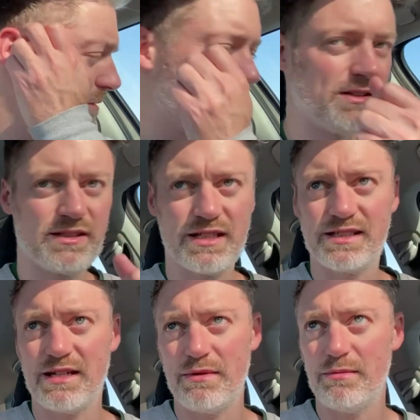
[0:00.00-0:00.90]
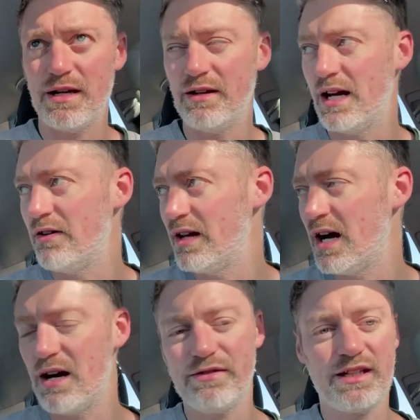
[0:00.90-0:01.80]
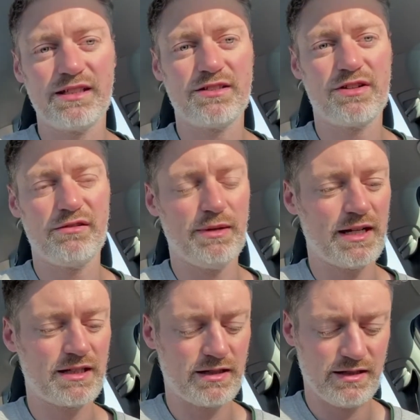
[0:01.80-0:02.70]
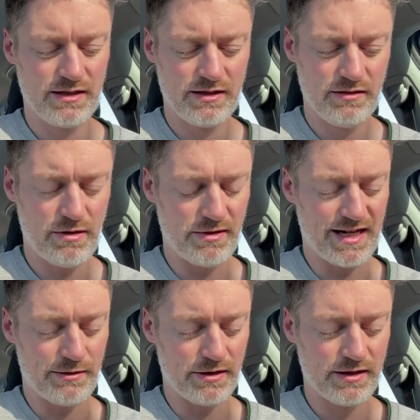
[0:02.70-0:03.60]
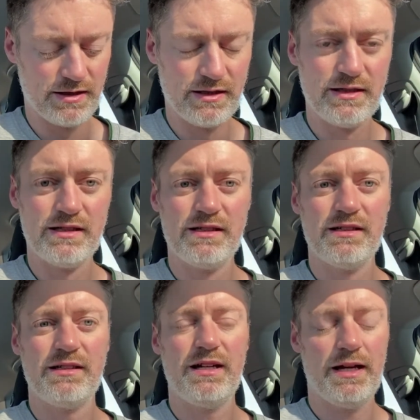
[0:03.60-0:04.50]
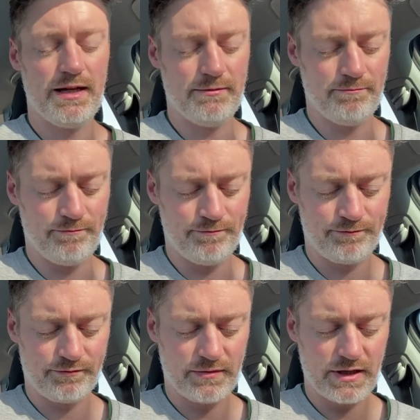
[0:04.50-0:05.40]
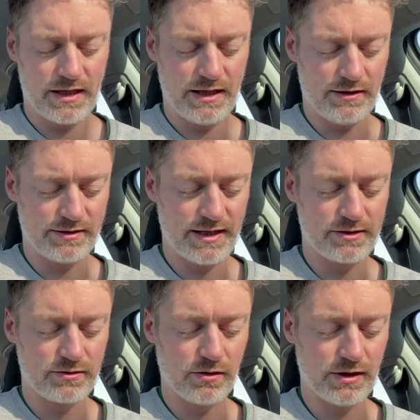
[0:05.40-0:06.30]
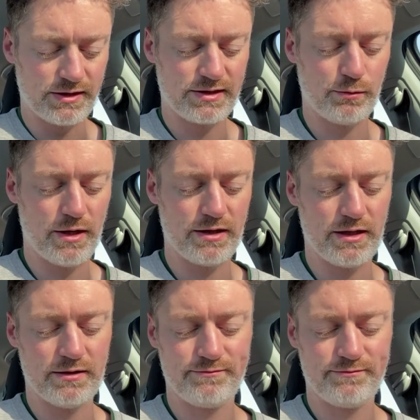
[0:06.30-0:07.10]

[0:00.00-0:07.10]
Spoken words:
So it's going to take me about an hour and a half, I think, to drive back, maybe an hour, and then I'll take a call as to whether